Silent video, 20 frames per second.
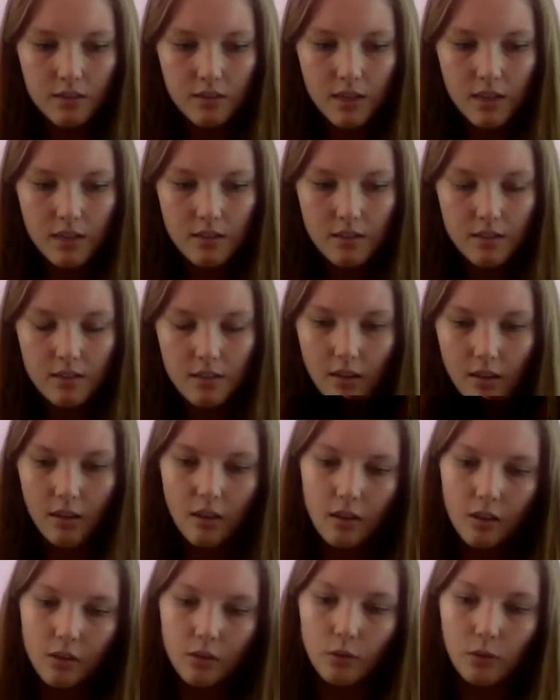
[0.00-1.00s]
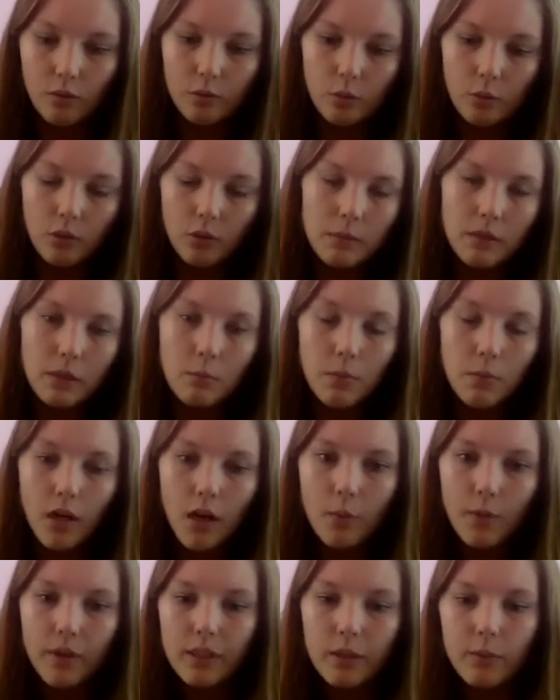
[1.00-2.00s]
is nice. Don't have to worry about a
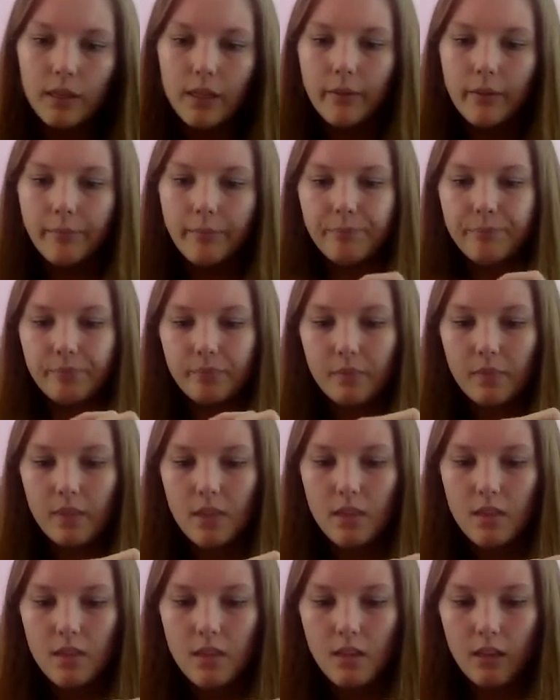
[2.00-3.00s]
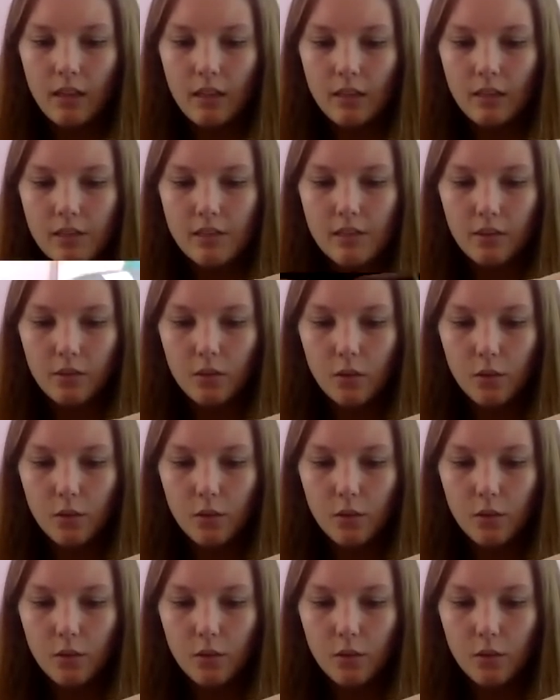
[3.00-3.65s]
ball running away. And then this little